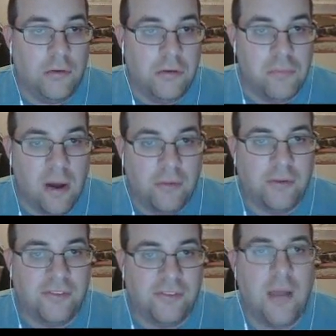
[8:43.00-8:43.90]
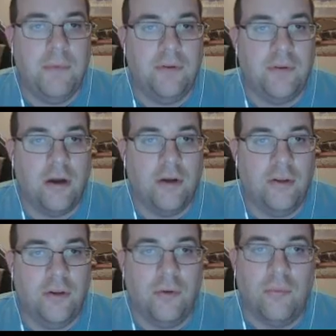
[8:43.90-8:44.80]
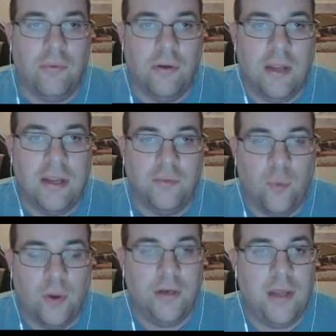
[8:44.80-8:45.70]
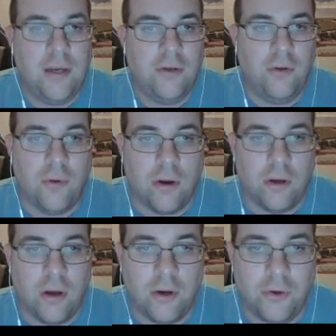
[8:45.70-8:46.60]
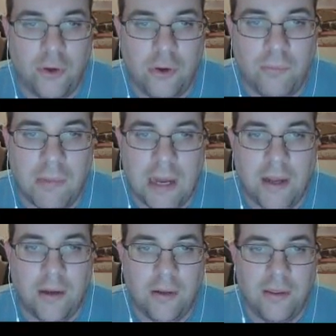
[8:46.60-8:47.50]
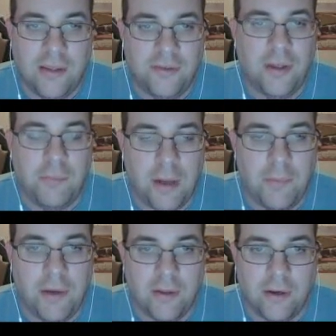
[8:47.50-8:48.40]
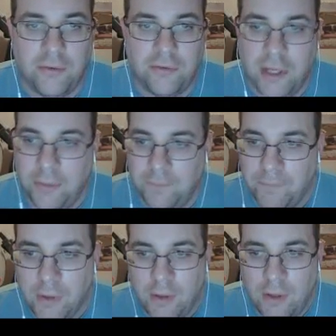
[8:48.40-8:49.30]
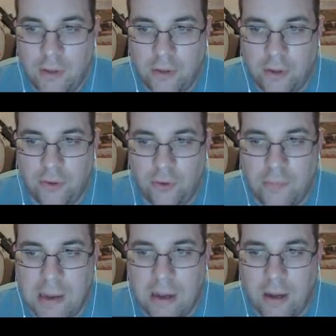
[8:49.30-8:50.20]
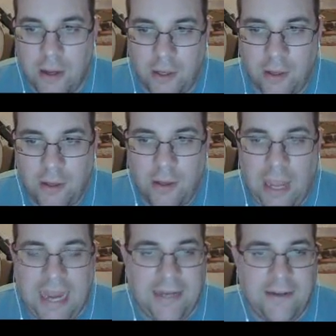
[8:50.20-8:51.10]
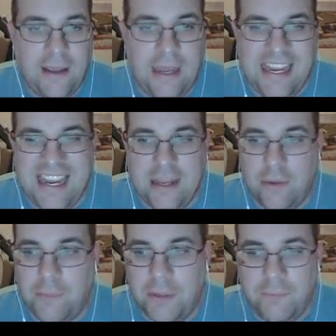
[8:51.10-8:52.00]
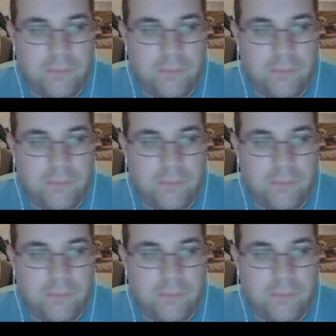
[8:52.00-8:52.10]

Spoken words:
Both assignments are due. Days 1 and day 2 are due by this upcoming Thursday. They're due by 8 a.m.